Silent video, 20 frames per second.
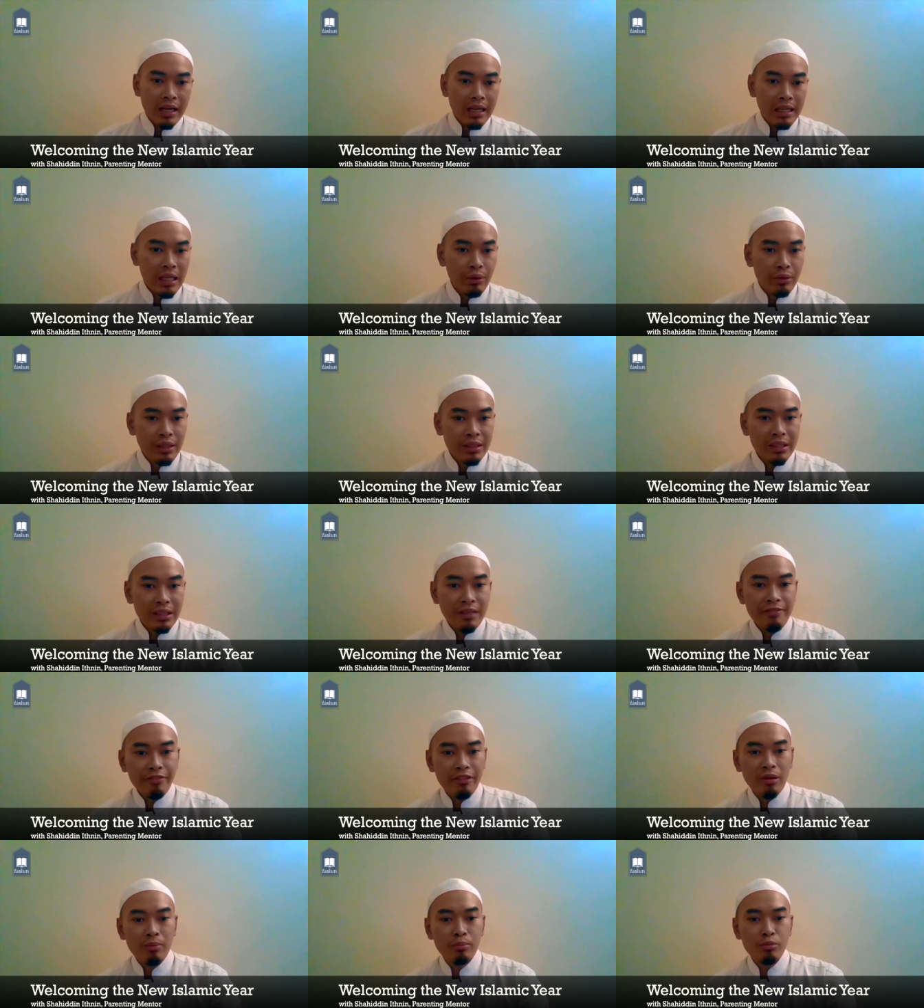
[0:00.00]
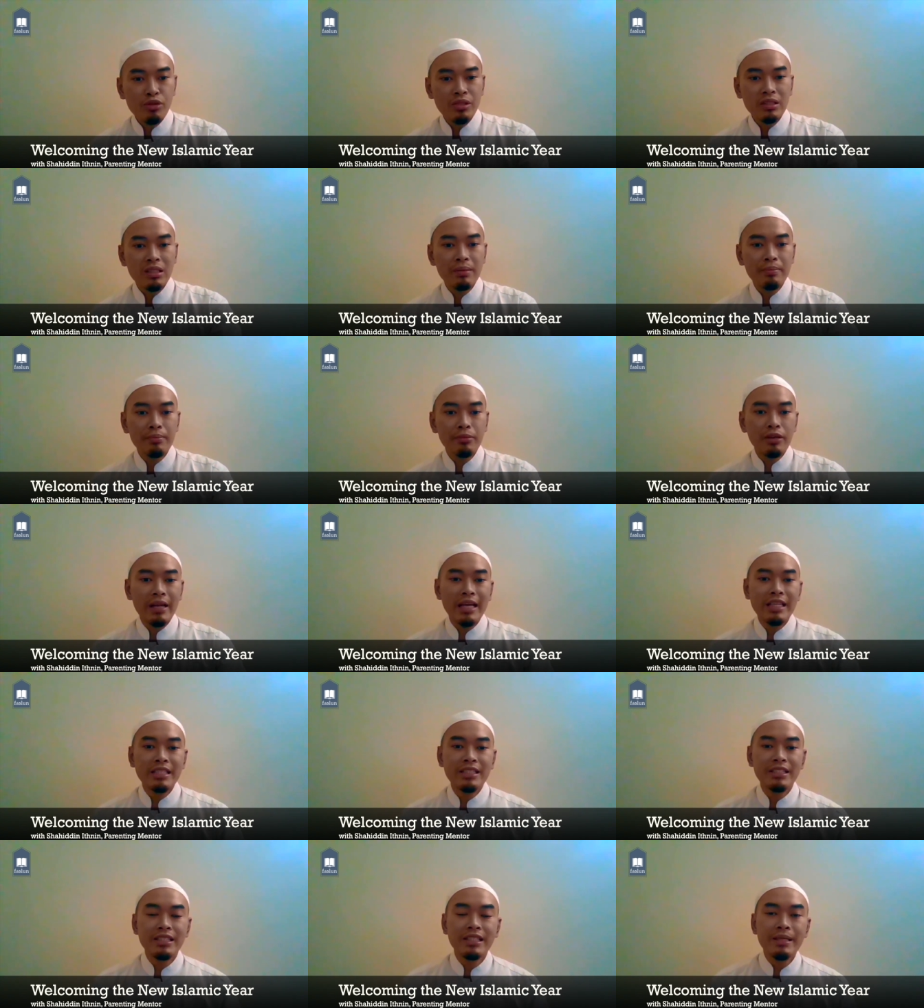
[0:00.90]
Now, the team from
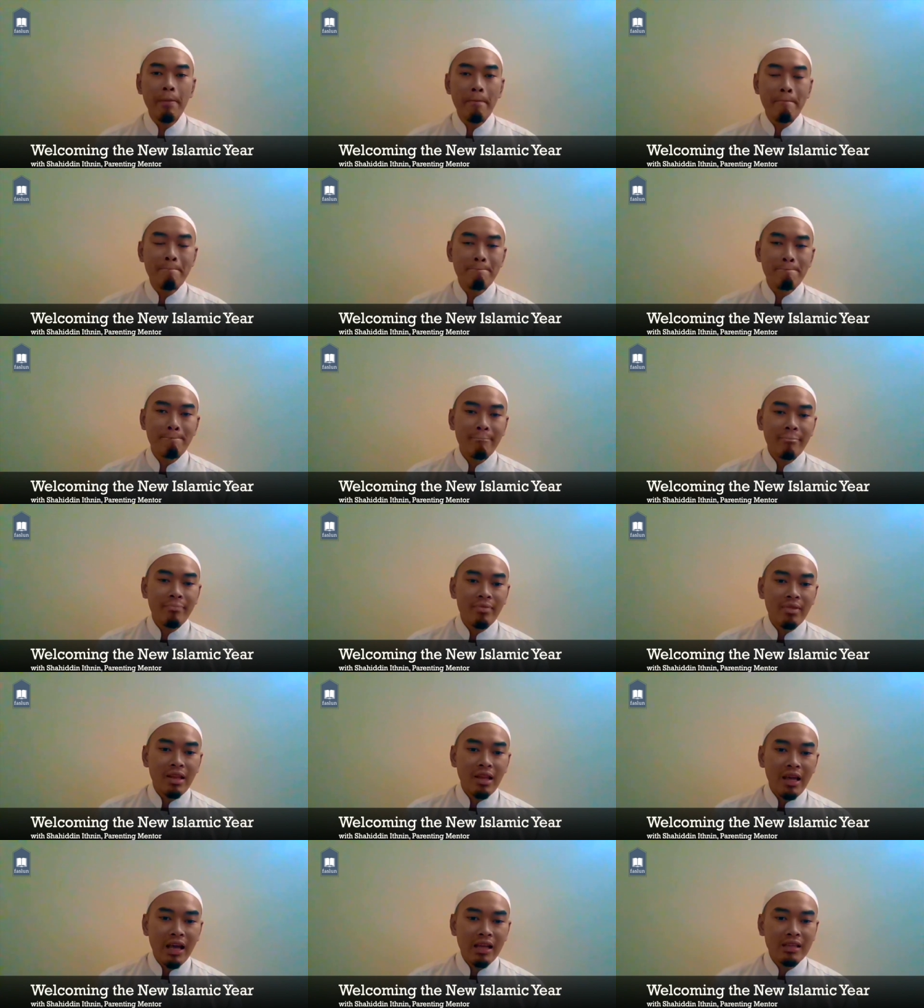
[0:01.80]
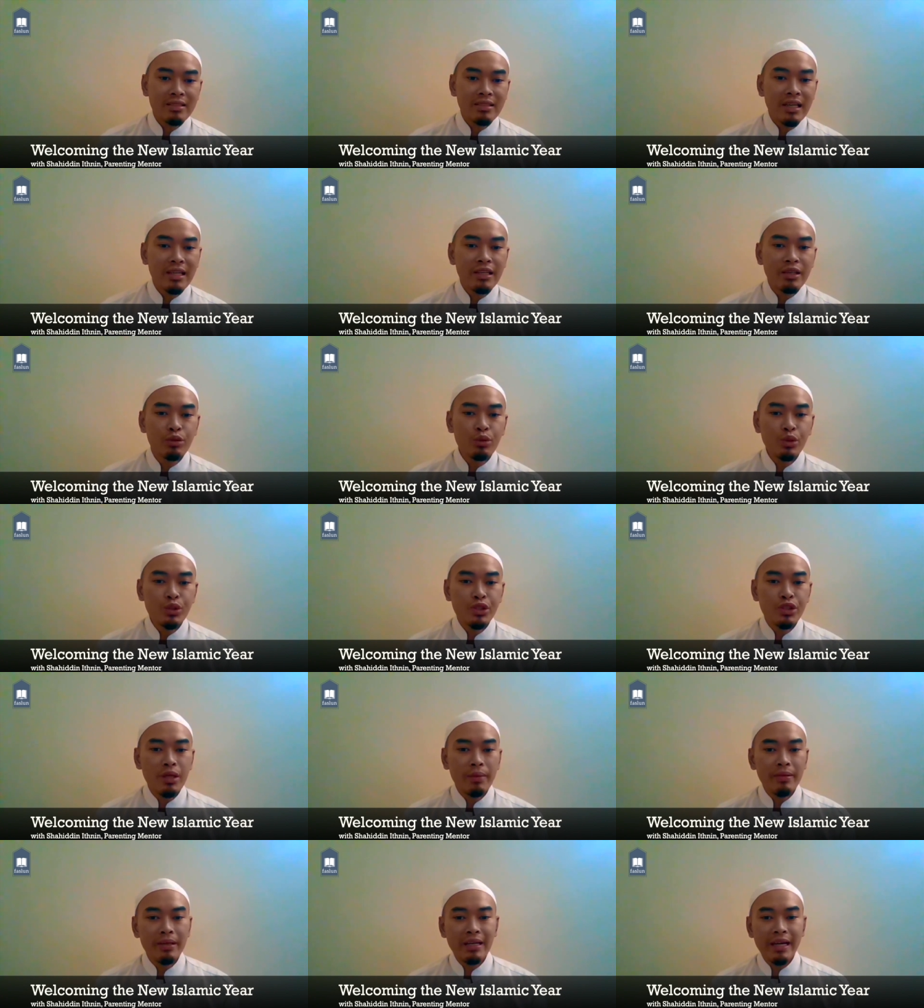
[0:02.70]
muslim.sg has done a good
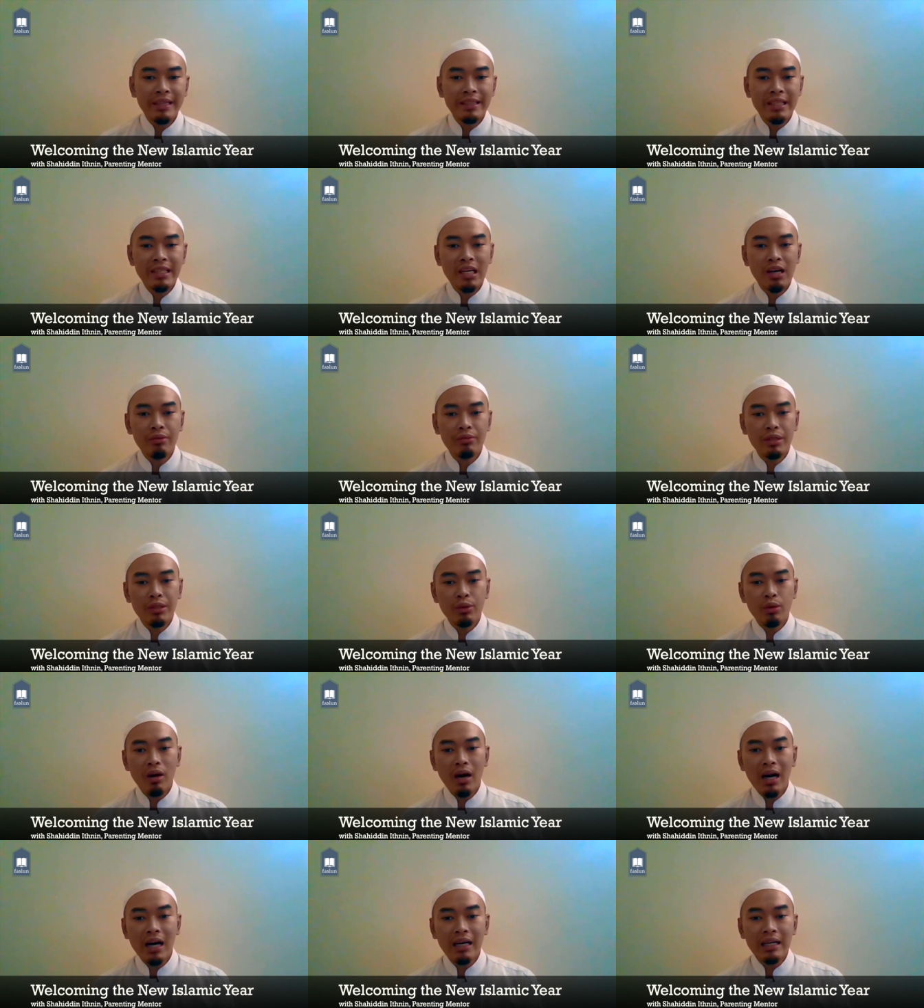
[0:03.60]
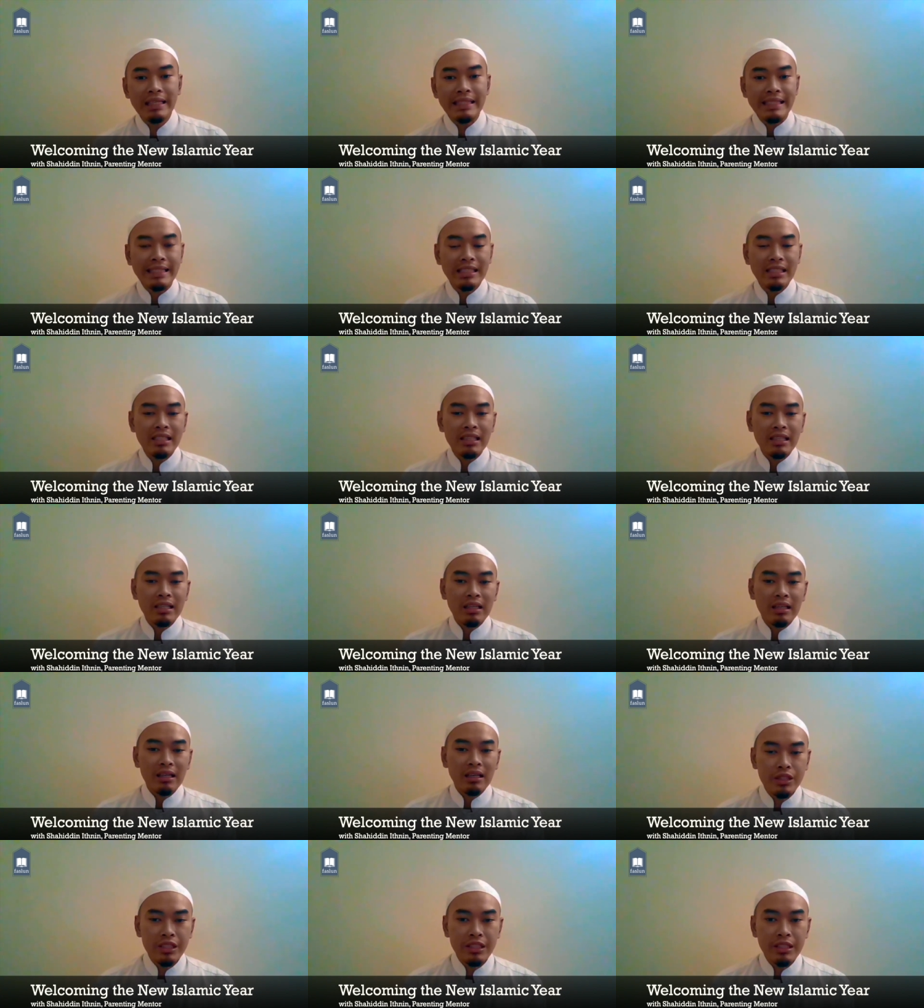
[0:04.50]
job in writing out the dua,
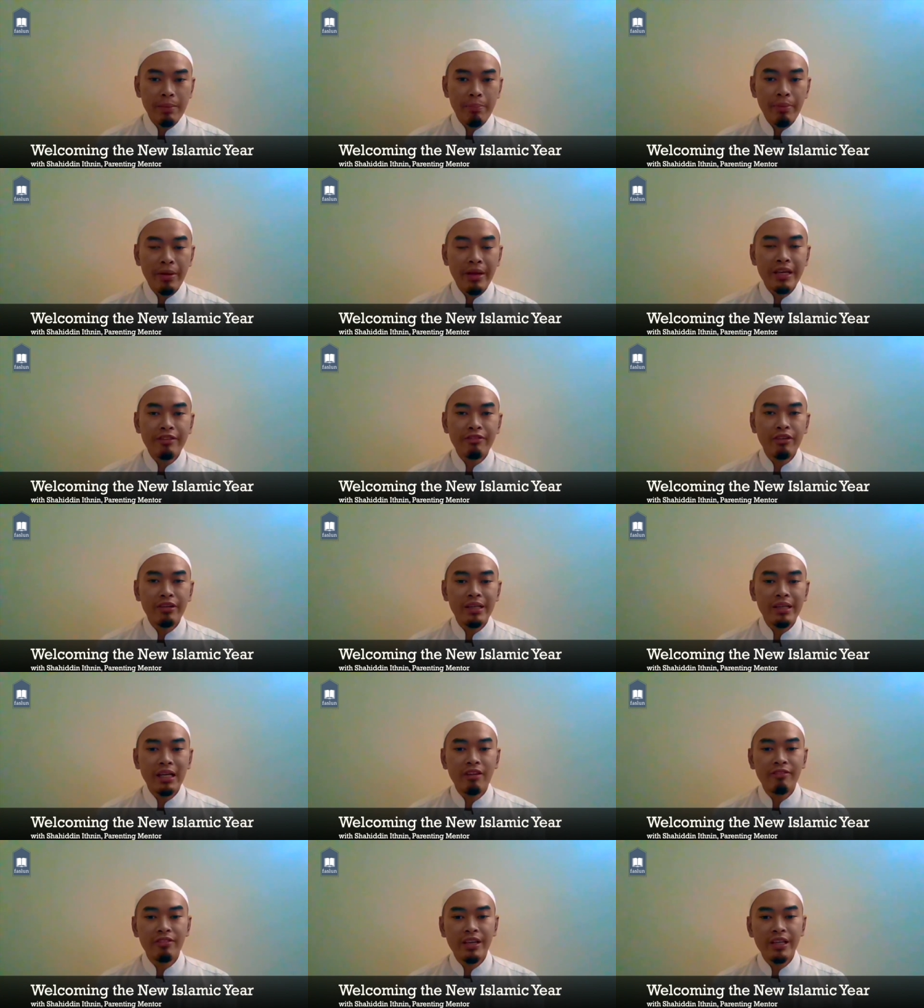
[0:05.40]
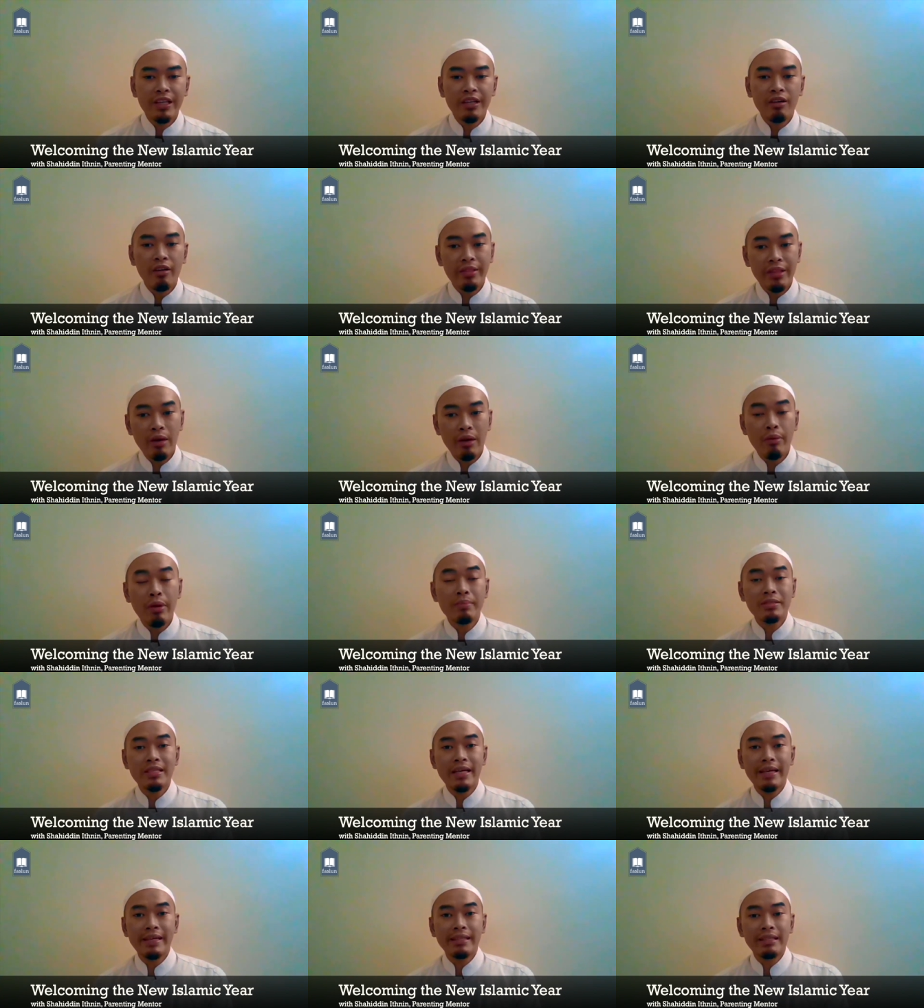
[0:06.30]
which is the prayer for the end of the year, on their
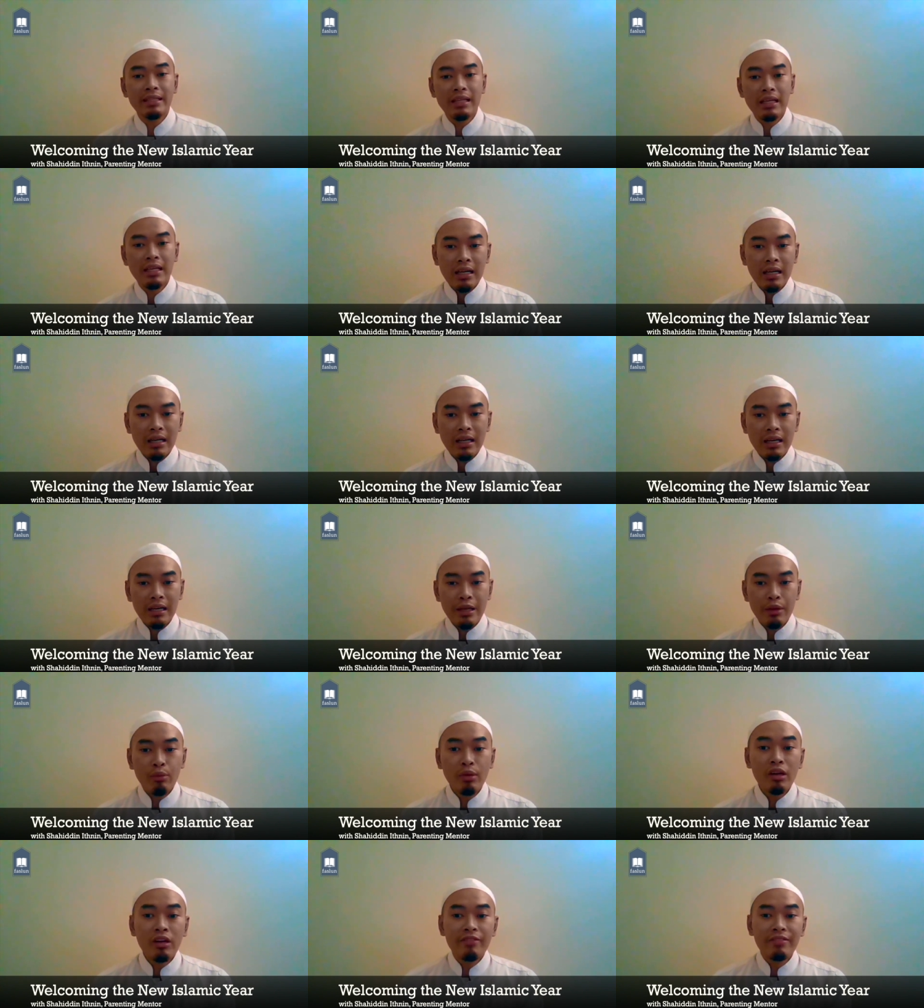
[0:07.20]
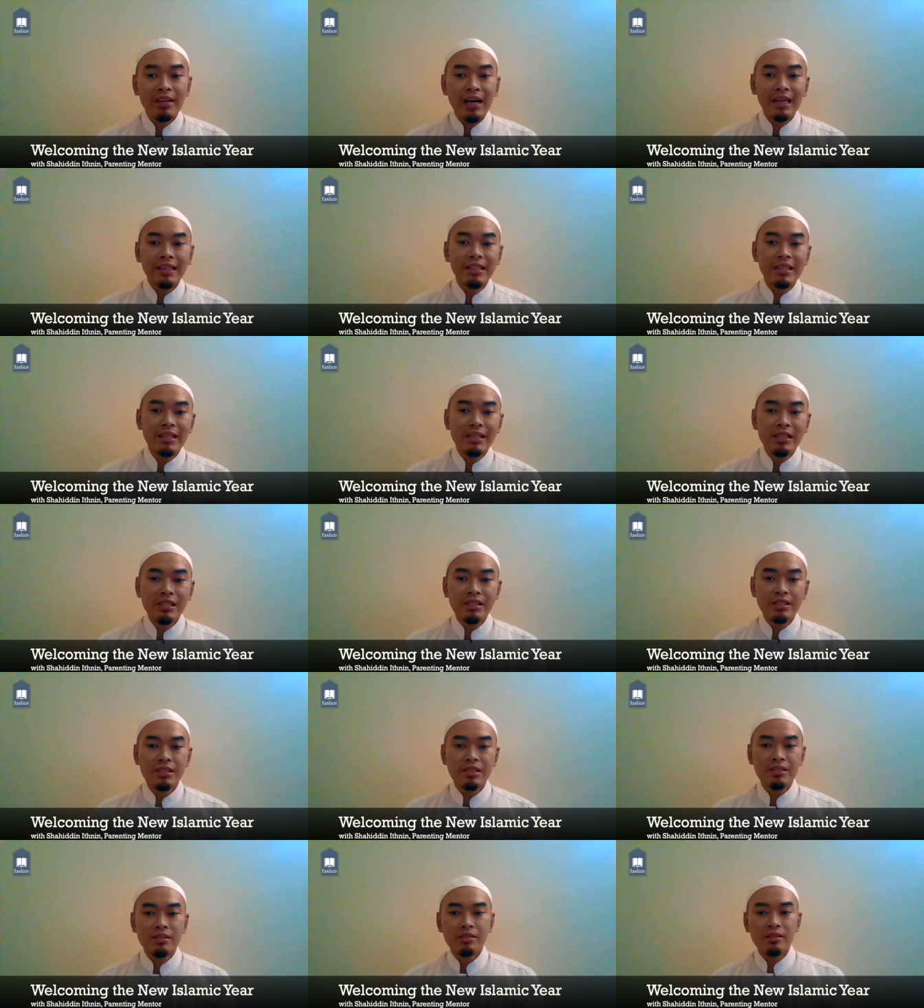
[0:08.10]
website, in one of the
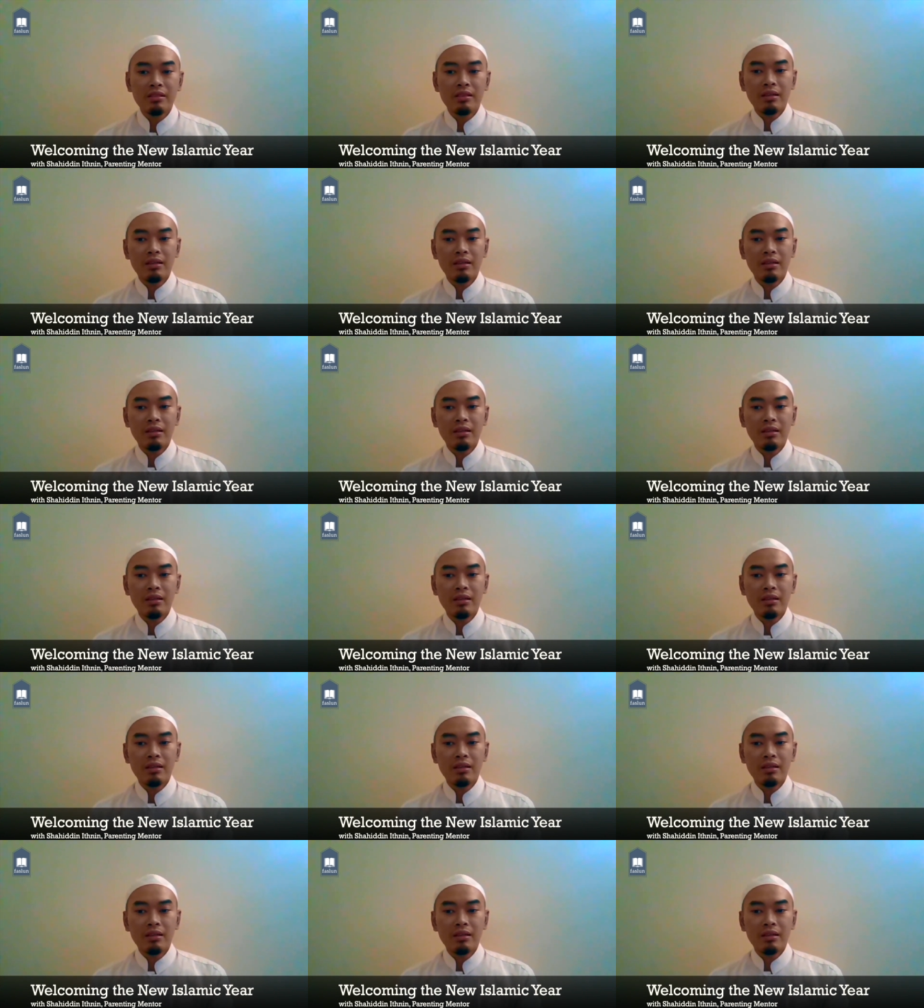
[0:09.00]
articles